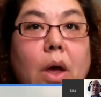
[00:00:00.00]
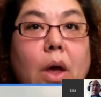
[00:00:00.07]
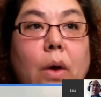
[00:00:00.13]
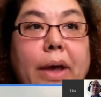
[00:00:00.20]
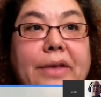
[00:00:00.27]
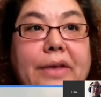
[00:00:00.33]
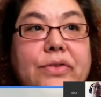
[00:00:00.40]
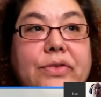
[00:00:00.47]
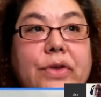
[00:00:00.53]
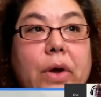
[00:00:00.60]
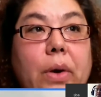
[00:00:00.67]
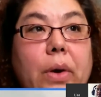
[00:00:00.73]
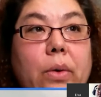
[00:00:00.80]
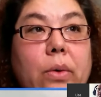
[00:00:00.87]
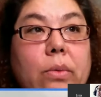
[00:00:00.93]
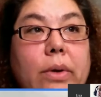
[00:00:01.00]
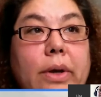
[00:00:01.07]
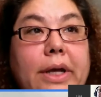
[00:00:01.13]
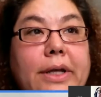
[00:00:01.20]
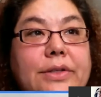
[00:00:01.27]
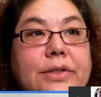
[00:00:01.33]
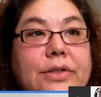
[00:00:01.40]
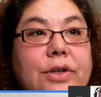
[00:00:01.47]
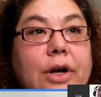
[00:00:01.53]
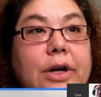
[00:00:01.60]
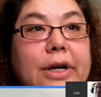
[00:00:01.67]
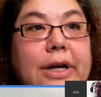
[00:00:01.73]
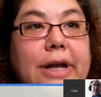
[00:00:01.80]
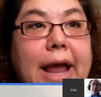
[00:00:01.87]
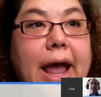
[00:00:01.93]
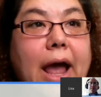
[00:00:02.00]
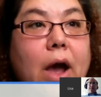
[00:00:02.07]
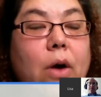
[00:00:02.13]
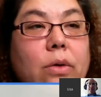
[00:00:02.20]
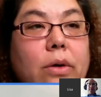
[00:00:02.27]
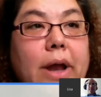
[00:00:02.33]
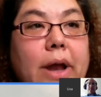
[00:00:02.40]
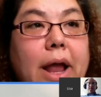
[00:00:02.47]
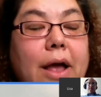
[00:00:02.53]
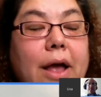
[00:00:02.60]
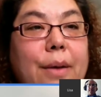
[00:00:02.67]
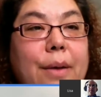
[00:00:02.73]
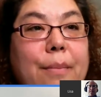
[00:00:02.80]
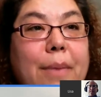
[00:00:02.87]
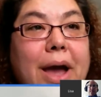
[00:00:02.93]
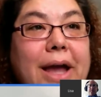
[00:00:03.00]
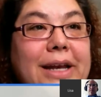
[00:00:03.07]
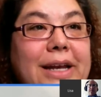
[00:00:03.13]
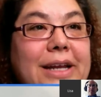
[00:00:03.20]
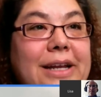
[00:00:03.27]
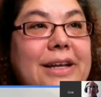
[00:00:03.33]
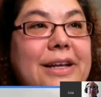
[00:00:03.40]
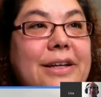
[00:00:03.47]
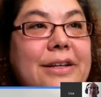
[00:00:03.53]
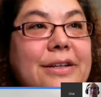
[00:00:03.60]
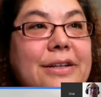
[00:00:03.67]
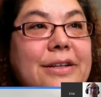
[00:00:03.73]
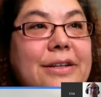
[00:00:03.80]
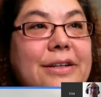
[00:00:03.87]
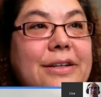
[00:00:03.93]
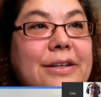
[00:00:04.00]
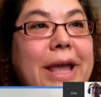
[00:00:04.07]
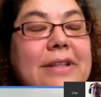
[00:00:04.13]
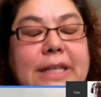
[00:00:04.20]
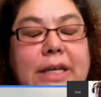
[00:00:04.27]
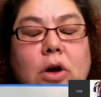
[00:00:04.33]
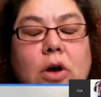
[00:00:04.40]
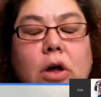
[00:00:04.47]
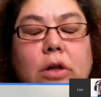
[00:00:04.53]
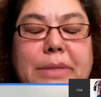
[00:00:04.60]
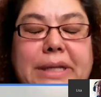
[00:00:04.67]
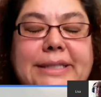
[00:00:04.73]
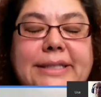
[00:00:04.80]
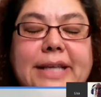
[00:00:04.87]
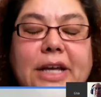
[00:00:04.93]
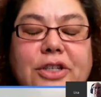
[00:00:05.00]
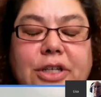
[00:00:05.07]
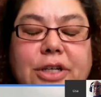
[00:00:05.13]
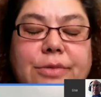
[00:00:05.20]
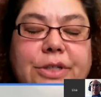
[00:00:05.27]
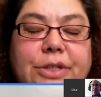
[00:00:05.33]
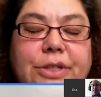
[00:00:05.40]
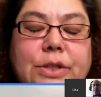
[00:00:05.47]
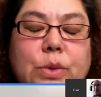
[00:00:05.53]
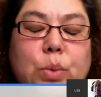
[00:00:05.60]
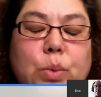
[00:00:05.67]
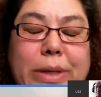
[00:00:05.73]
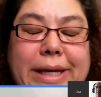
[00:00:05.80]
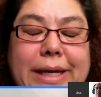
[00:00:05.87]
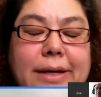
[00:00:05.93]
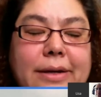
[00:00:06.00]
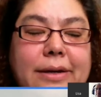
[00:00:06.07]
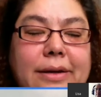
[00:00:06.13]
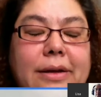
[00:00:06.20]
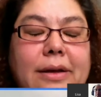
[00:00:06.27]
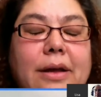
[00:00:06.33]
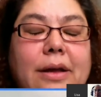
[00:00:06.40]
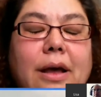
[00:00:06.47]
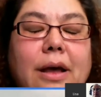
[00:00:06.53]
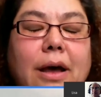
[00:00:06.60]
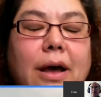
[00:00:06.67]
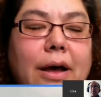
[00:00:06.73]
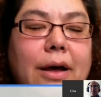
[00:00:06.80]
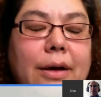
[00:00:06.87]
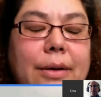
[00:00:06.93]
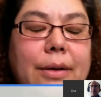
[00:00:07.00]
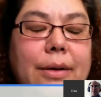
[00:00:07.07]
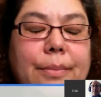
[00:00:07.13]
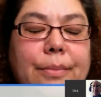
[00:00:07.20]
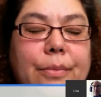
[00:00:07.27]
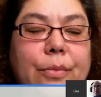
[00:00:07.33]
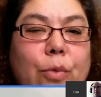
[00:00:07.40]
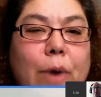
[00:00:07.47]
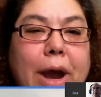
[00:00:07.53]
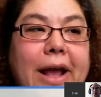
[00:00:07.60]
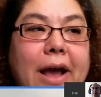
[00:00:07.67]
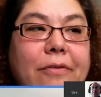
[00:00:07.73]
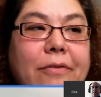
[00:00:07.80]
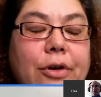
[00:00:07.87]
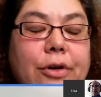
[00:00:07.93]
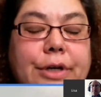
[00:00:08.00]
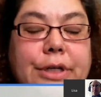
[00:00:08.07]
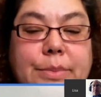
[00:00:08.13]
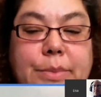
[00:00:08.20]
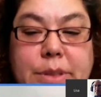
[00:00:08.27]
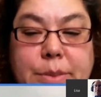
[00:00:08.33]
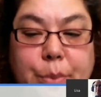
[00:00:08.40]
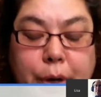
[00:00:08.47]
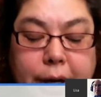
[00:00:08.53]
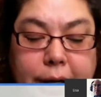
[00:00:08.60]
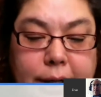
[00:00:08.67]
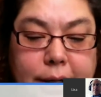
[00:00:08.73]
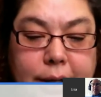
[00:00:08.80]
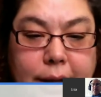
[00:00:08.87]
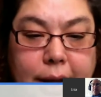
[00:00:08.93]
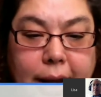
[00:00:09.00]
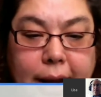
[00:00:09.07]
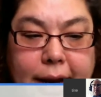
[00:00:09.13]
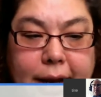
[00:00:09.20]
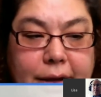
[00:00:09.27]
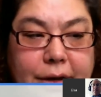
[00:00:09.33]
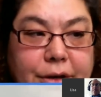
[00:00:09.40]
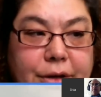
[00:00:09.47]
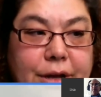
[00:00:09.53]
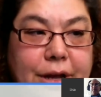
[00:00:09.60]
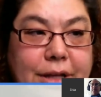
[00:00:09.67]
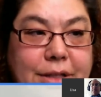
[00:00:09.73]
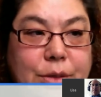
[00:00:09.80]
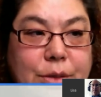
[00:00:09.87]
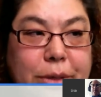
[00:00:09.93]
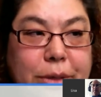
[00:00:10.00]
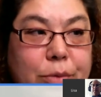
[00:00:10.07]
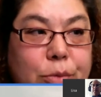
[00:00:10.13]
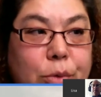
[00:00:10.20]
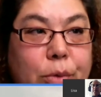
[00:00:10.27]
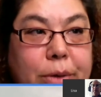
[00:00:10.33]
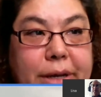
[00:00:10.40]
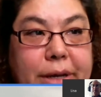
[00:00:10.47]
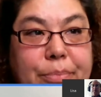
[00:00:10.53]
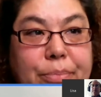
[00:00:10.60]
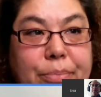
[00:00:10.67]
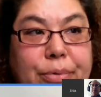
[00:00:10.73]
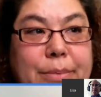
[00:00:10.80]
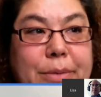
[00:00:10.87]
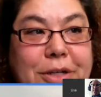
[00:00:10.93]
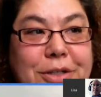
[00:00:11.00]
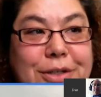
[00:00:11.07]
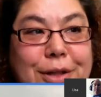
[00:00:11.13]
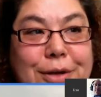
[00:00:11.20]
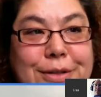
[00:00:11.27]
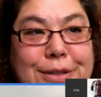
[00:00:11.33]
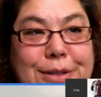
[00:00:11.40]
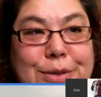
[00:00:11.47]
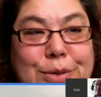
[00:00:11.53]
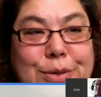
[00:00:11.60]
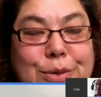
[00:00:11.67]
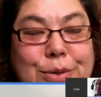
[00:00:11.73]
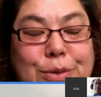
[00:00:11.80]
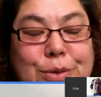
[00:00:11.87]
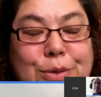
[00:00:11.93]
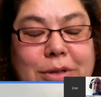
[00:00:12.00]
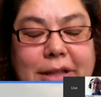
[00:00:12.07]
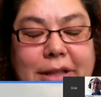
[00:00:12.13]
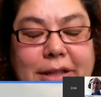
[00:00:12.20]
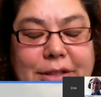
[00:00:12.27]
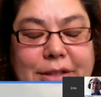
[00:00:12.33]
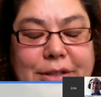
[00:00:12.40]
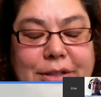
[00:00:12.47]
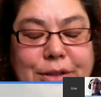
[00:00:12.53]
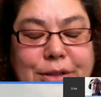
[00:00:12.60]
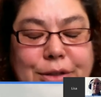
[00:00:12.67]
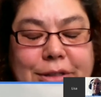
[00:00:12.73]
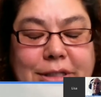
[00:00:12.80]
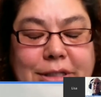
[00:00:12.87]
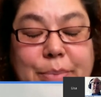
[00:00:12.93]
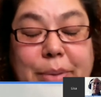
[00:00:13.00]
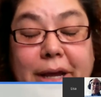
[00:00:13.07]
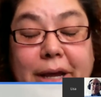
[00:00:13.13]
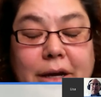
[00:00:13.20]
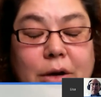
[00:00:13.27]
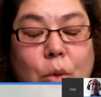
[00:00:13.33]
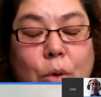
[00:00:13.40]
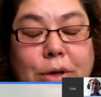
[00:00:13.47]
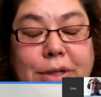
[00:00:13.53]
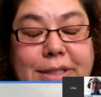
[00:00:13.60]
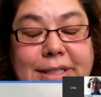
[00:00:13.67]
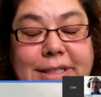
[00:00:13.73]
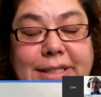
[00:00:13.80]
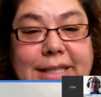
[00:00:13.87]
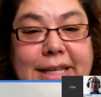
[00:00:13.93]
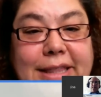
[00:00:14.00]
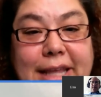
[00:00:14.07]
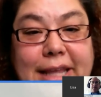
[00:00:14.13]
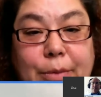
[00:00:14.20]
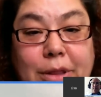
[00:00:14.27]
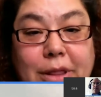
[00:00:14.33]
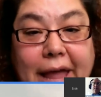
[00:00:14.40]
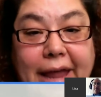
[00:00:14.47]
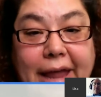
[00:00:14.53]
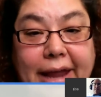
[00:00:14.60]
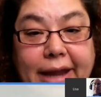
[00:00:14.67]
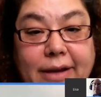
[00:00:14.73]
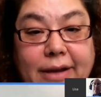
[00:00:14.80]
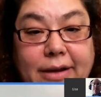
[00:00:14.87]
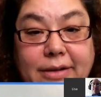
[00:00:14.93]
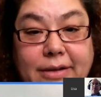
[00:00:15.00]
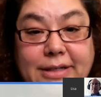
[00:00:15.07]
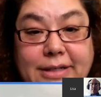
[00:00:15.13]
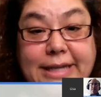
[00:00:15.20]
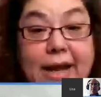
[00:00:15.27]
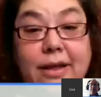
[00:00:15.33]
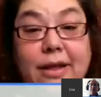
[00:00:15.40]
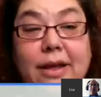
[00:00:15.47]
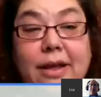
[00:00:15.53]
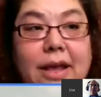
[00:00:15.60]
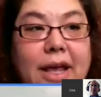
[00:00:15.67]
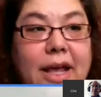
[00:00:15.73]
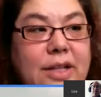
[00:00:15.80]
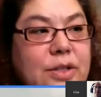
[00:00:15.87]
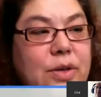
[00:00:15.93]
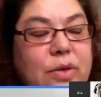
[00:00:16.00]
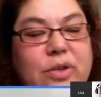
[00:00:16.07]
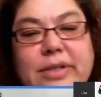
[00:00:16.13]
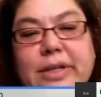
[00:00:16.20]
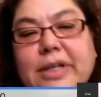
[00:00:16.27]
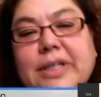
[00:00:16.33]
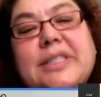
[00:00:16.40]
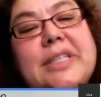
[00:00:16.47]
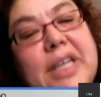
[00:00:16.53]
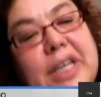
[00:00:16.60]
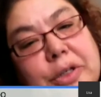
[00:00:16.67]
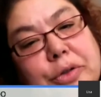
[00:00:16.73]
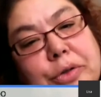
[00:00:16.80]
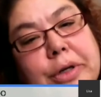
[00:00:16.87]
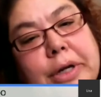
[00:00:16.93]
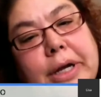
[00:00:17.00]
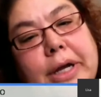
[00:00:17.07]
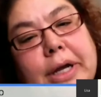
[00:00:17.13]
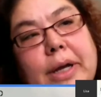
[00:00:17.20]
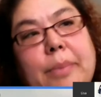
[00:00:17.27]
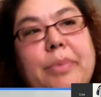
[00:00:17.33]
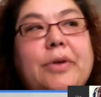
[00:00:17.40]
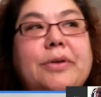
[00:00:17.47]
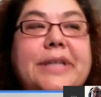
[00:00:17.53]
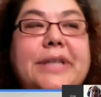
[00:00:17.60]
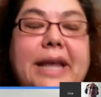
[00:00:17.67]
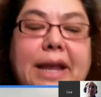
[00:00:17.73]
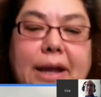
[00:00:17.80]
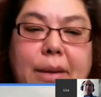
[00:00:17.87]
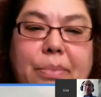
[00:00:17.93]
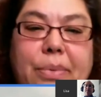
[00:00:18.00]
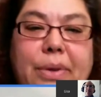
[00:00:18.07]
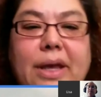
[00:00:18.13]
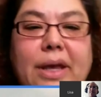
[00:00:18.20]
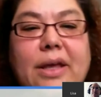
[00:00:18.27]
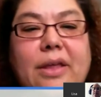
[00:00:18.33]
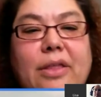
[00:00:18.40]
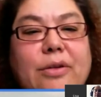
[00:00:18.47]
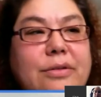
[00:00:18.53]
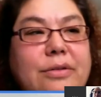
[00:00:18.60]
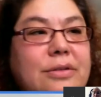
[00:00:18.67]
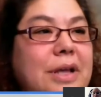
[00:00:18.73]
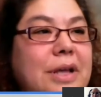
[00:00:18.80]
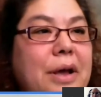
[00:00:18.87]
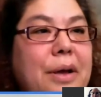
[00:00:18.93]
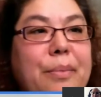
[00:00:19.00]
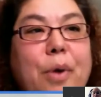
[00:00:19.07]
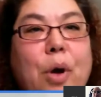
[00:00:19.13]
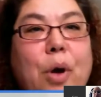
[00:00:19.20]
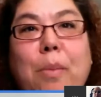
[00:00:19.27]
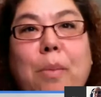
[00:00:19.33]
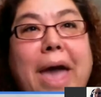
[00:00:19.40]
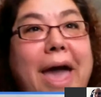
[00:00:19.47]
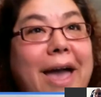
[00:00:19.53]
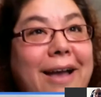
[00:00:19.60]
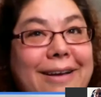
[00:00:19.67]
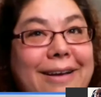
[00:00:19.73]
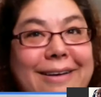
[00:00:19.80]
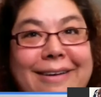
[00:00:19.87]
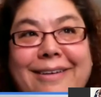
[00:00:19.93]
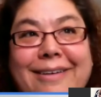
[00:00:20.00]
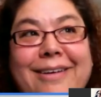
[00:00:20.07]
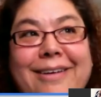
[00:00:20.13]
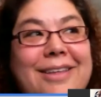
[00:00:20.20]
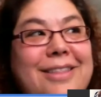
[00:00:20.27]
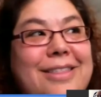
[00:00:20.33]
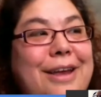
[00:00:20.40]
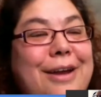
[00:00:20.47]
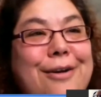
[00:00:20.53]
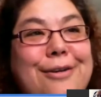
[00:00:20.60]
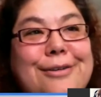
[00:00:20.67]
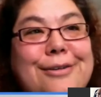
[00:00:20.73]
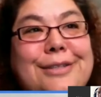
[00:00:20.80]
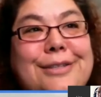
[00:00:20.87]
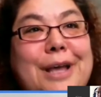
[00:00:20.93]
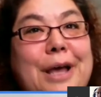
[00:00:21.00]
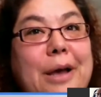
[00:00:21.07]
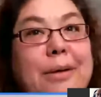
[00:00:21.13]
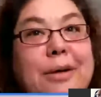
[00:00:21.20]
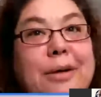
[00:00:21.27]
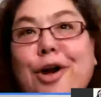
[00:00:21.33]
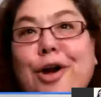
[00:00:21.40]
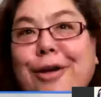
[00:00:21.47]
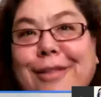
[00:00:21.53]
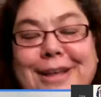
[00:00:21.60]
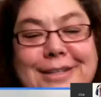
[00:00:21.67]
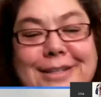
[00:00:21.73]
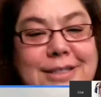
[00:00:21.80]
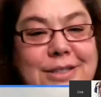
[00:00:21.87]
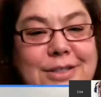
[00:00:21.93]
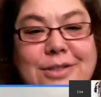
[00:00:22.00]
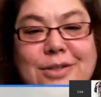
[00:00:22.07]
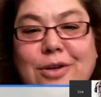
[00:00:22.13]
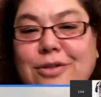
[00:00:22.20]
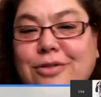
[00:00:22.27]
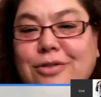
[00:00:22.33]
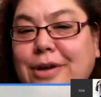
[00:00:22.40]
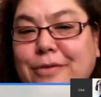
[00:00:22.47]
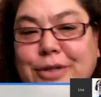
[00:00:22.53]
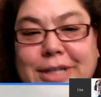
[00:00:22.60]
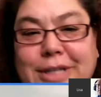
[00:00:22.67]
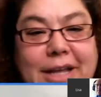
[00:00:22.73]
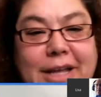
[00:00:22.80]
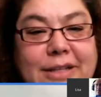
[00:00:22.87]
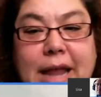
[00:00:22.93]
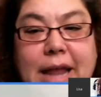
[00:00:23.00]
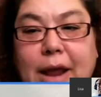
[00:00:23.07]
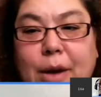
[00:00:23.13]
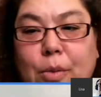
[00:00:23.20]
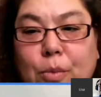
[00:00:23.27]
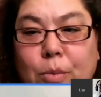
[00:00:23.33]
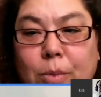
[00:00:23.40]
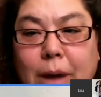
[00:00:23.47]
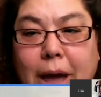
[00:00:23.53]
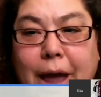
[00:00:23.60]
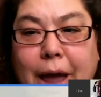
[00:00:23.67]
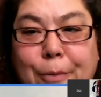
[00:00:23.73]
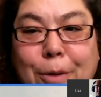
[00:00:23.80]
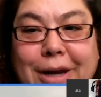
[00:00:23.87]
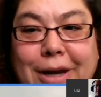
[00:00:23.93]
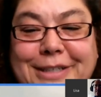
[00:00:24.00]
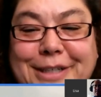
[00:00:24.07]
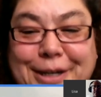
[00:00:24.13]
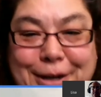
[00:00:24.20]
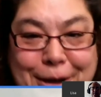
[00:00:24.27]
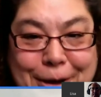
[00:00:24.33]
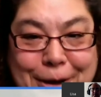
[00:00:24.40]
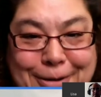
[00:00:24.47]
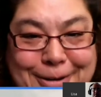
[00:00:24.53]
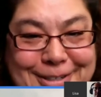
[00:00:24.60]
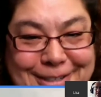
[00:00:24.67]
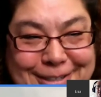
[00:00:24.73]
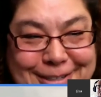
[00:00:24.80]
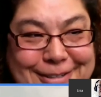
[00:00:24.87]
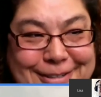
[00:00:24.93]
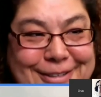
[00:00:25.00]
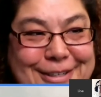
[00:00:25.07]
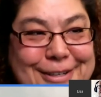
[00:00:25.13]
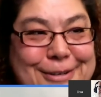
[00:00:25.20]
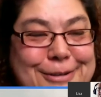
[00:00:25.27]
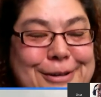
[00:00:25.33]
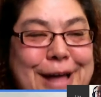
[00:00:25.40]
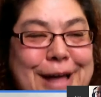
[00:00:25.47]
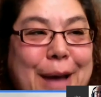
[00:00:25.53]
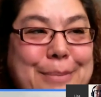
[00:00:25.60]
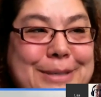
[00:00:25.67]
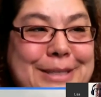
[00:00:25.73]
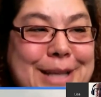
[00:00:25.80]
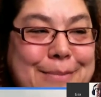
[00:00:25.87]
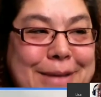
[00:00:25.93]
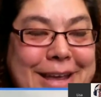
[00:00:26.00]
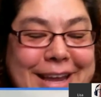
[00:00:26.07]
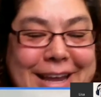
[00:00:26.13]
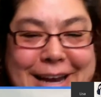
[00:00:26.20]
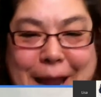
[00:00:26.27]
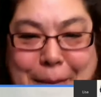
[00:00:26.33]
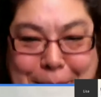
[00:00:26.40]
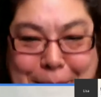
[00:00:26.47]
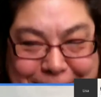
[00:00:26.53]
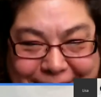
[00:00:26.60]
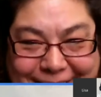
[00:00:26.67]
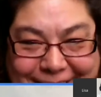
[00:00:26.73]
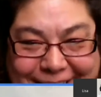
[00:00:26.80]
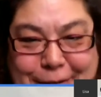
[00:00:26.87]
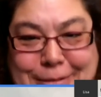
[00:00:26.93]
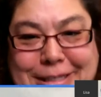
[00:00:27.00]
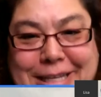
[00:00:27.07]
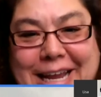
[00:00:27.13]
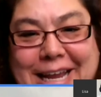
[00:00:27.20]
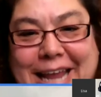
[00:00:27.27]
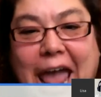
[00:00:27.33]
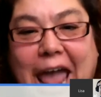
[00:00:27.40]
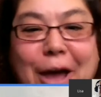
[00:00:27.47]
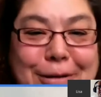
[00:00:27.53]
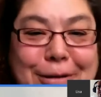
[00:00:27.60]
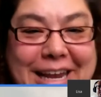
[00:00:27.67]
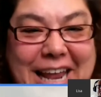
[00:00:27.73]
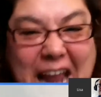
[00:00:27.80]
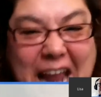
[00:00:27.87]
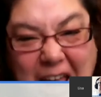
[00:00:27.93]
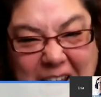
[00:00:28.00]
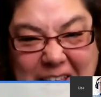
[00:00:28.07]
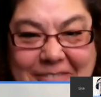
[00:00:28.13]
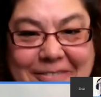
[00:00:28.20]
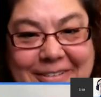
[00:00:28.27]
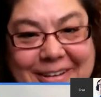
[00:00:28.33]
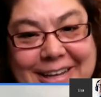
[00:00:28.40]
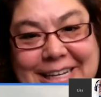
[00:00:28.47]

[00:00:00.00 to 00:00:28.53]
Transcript: Okay, so it started out, we have this thing called mid-session, which is a week right after Christmas break. And it's a week where we pretty much close the school and let the students pick courses that they would like to take. And so there's like a ski trip, there's camping, there's home ec, there's guitar lessons, driver's ed, and I wanted to go to the Google Apps Summit in Napa Valley, and it was like, how do I get out of